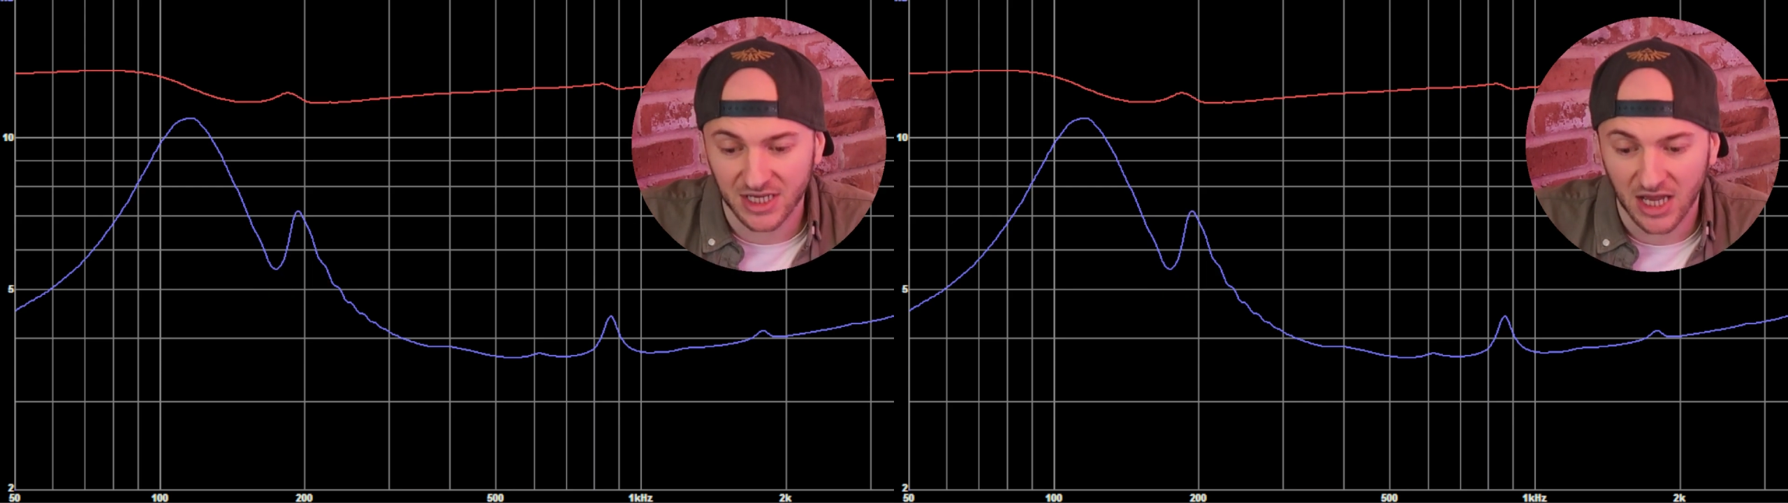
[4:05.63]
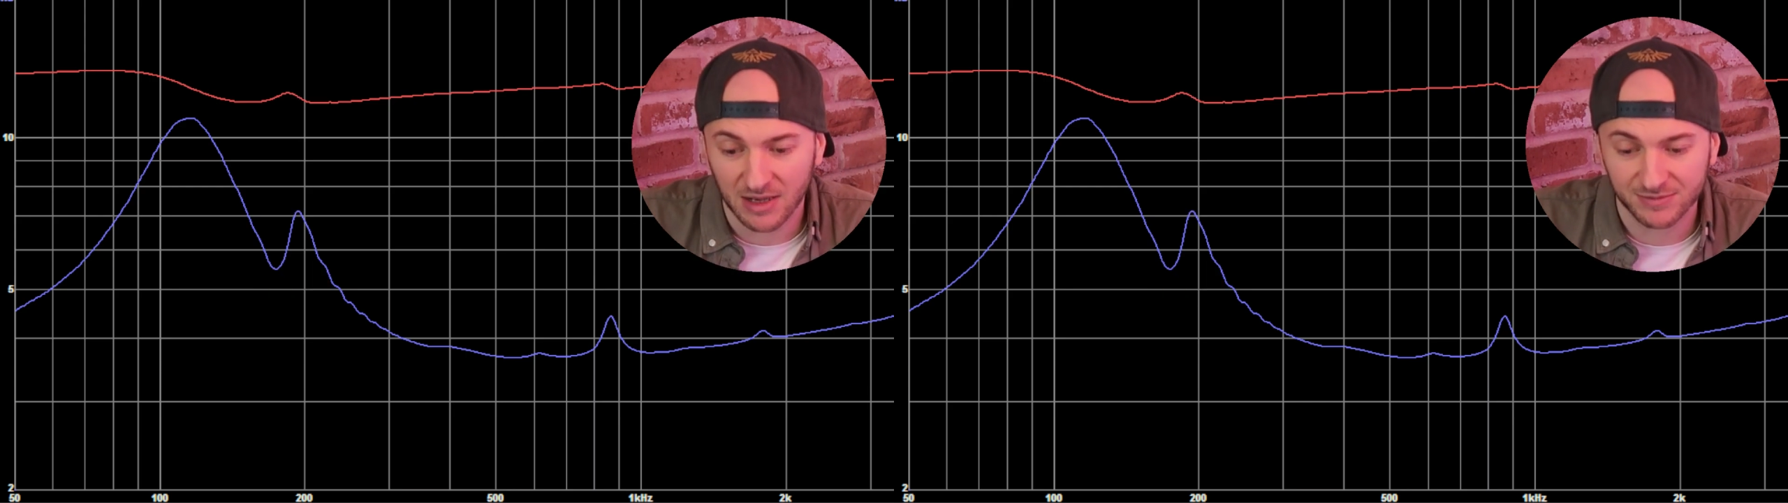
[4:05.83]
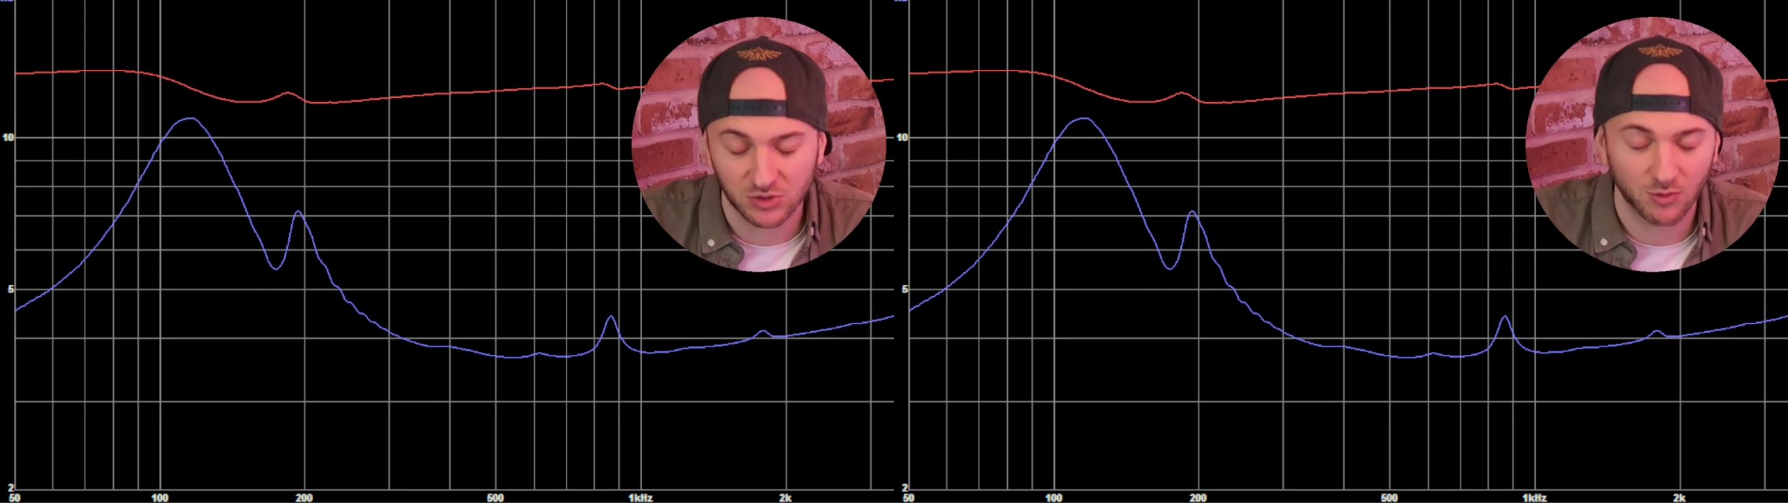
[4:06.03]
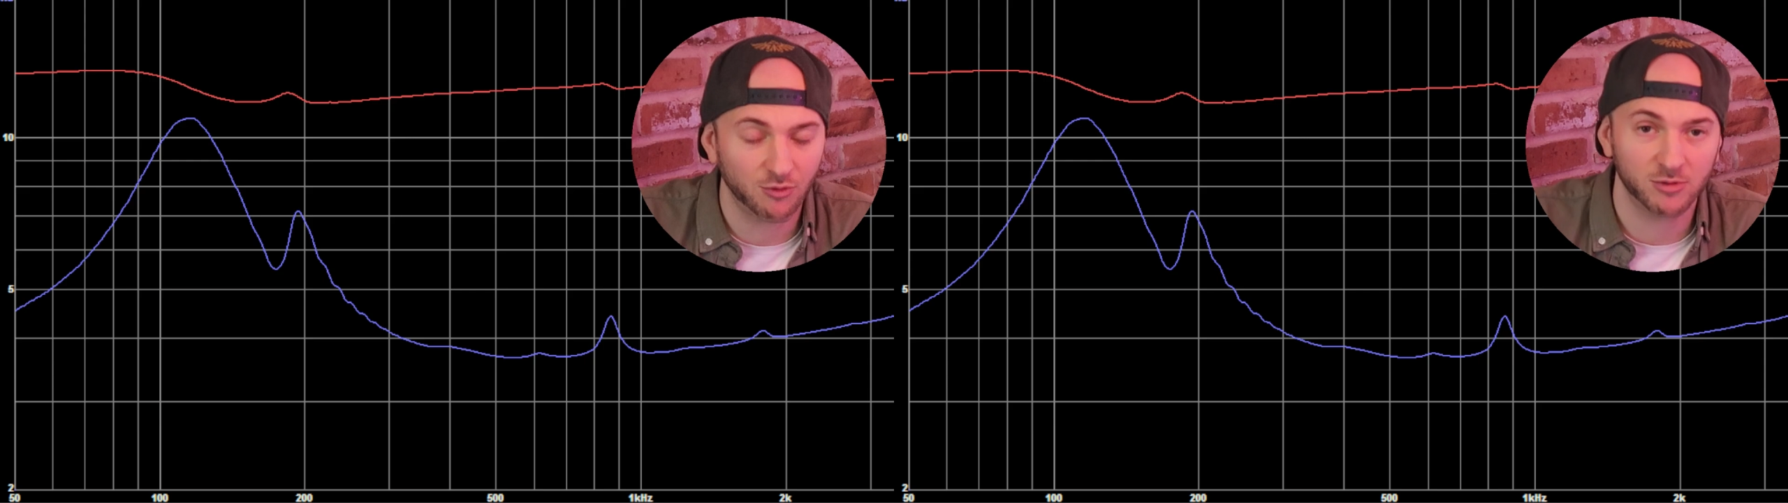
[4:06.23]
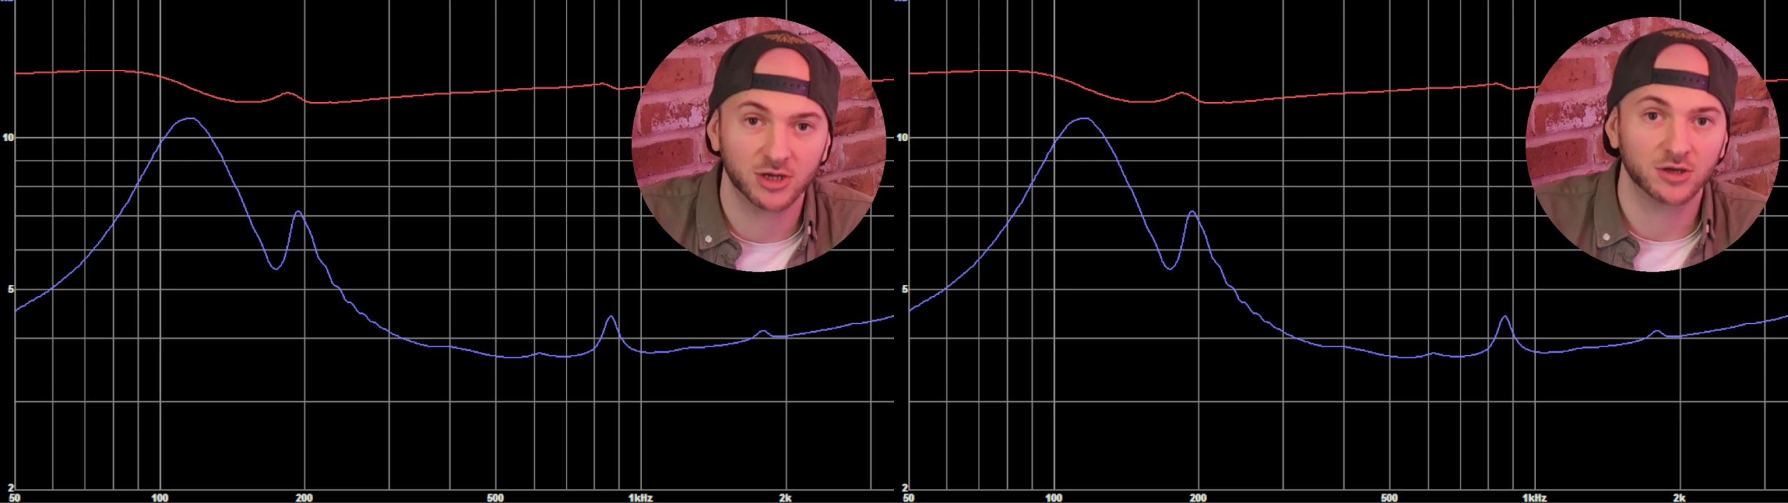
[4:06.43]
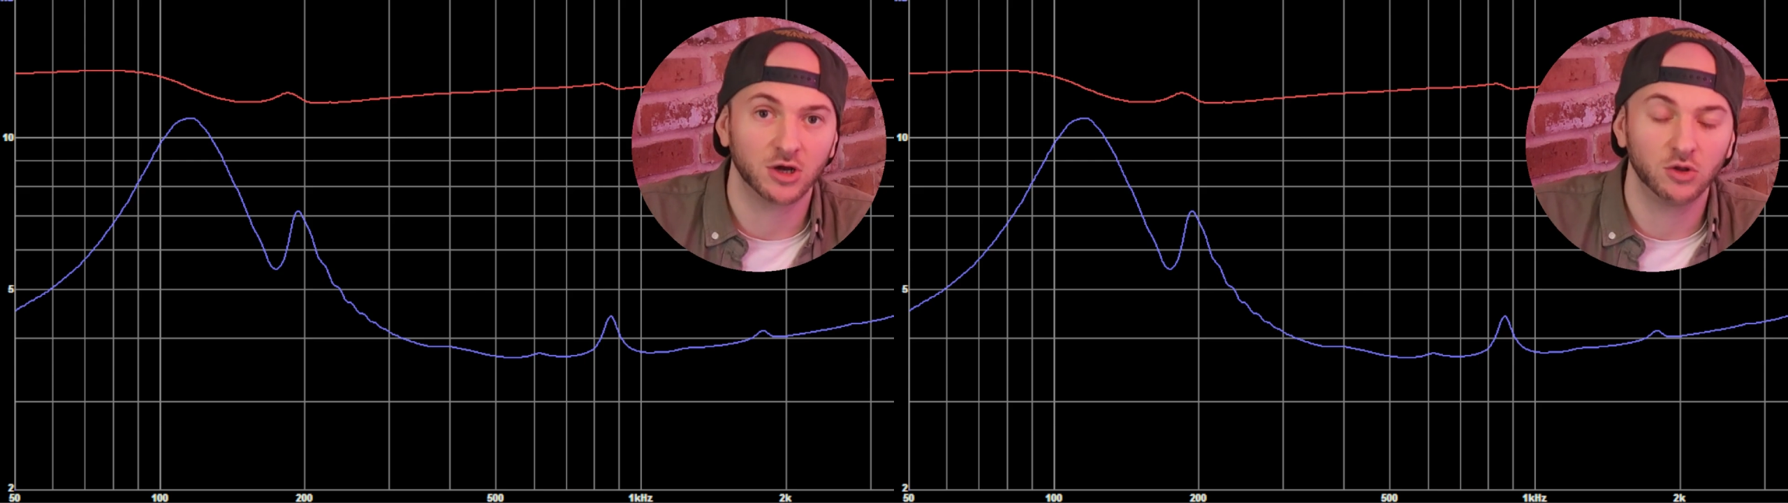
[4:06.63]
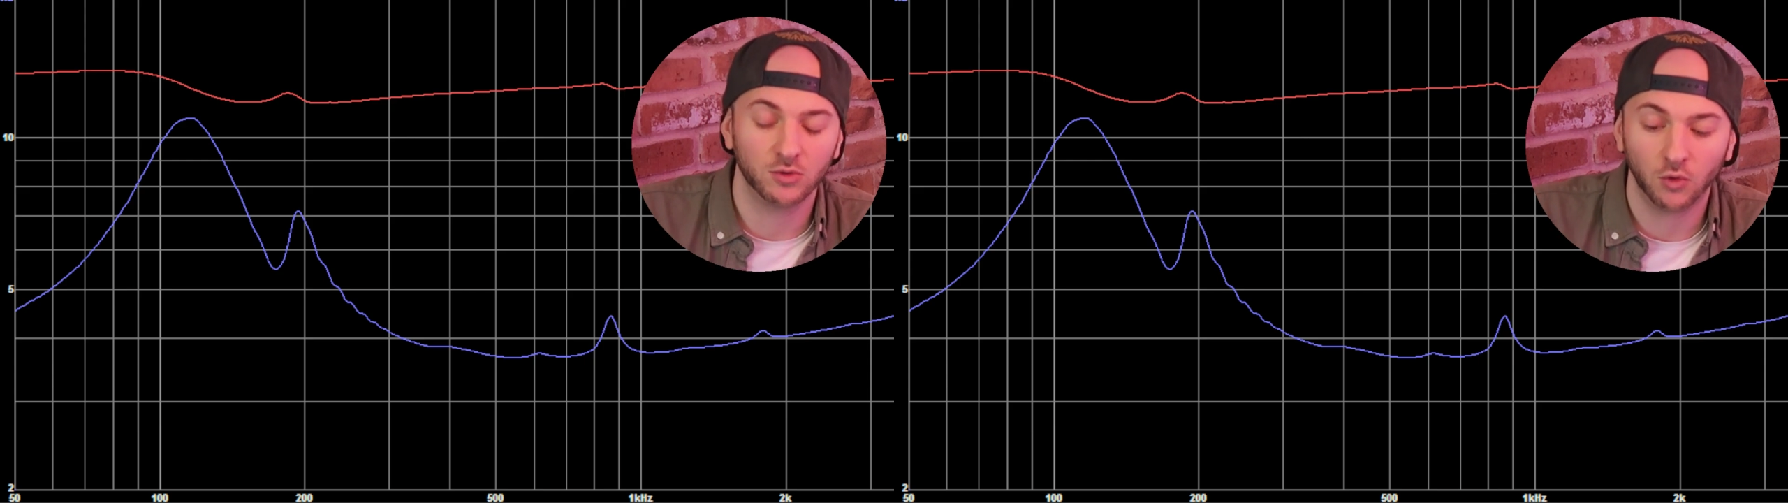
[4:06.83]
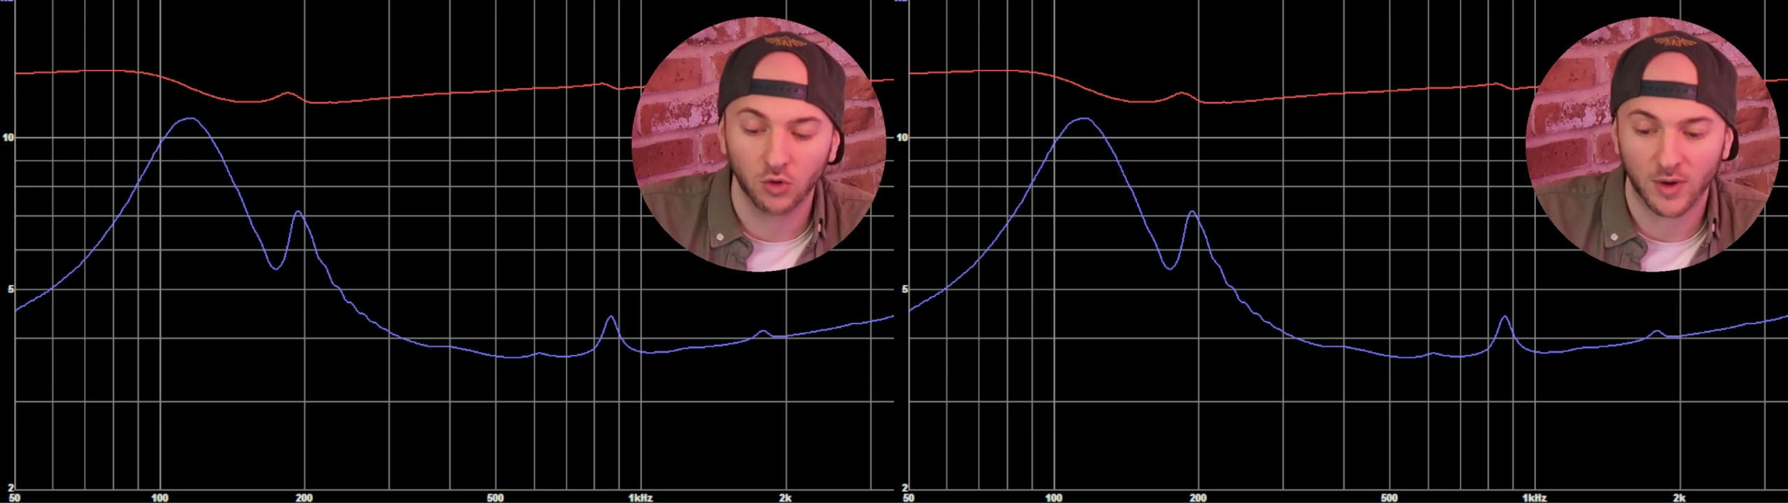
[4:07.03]
Um, so we're probably going to
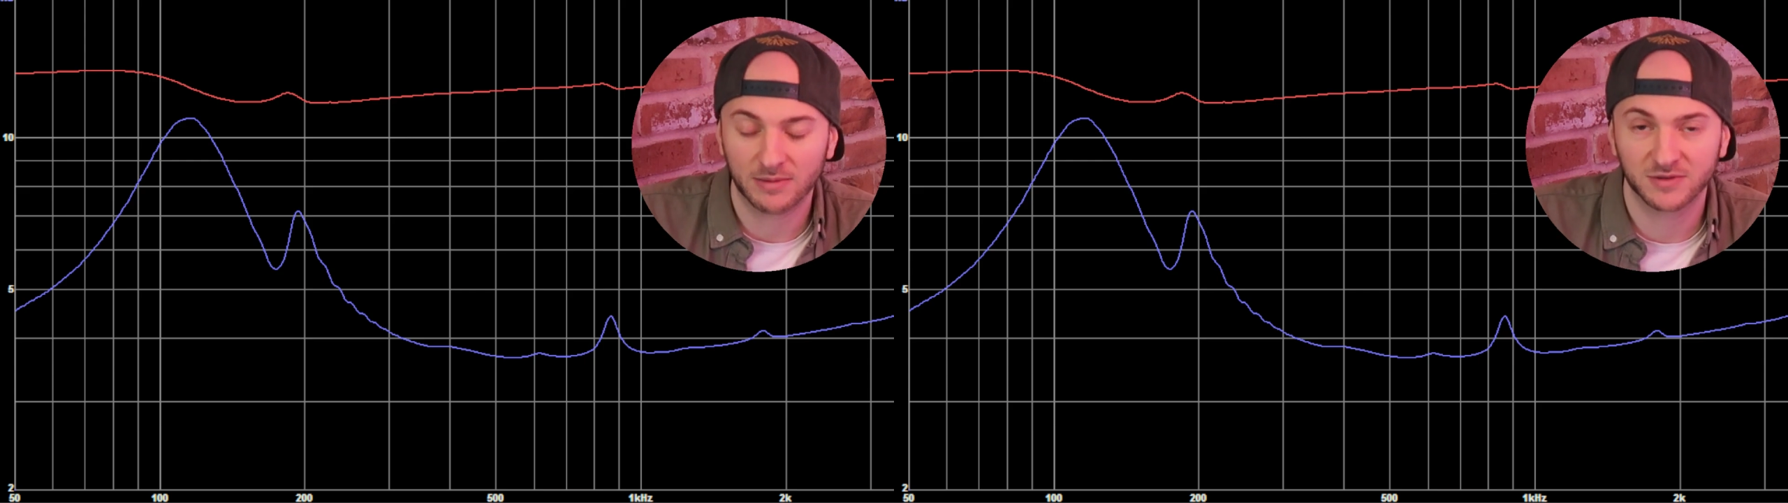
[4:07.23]
go all the way up